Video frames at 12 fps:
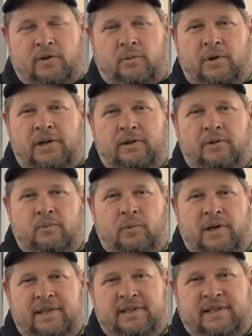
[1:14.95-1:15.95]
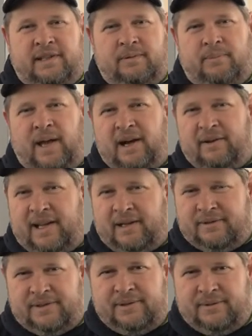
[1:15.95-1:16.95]
we want to bow
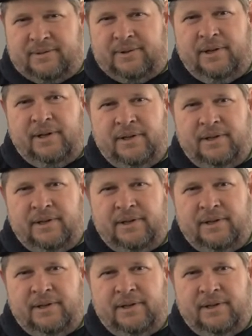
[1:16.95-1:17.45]
down to